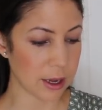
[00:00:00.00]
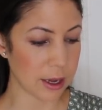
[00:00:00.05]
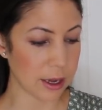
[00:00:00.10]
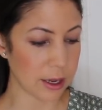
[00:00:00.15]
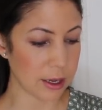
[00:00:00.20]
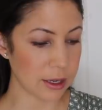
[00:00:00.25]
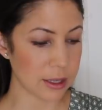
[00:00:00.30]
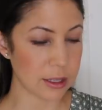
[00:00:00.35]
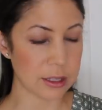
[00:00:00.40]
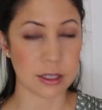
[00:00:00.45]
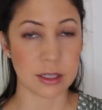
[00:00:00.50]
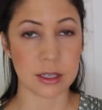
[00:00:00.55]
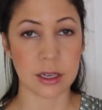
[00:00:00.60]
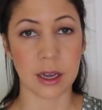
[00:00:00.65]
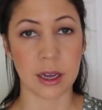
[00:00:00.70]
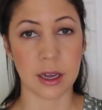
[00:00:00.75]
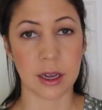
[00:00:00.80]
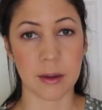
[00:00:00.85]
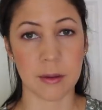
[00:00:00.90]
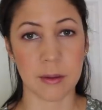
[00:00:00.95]
It is
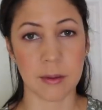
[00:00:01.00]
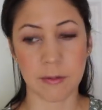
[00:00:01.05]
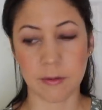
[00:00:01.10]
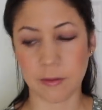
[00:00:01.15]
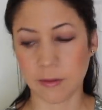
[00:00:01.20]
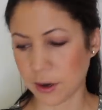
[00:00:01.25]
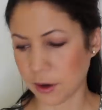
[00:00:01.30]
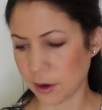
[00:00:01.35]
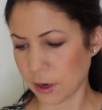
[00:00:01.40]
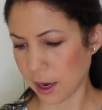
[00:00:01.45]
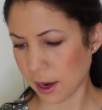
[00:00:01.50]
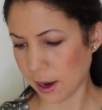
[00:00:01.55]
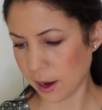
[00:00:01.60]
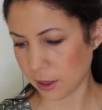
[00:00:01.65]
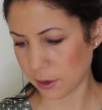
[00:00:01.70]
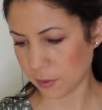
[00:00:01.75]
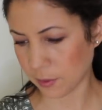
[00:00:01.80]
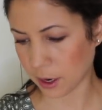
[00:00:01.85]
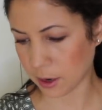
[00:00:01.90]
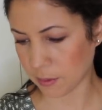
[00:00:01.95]
very
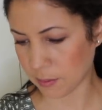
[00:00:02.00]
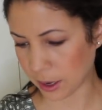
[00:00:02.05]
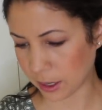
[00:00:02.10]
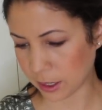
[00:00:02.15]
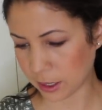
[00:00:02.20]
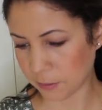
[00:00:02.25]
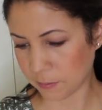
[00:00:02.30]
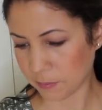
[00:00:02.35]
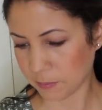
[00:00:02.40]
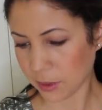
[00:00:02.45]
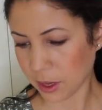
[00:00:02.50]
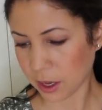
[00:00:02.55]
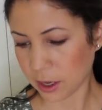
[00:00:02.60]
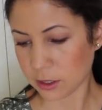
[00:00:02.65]
highly recommended.